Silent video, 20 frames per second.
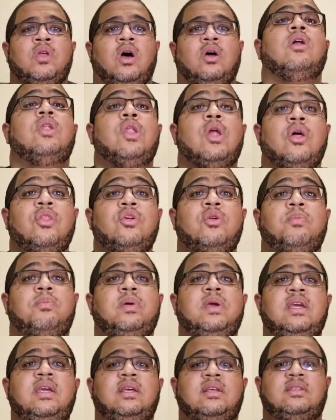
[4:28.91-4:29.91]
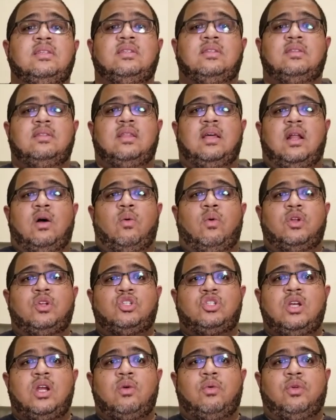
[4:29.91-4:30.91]
Another piece that I want
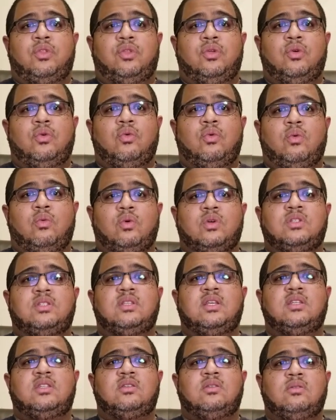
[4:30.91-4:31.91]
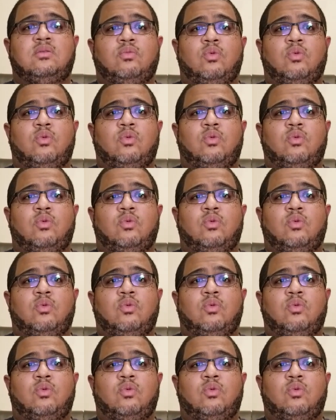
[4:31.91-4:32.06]
to share with you was this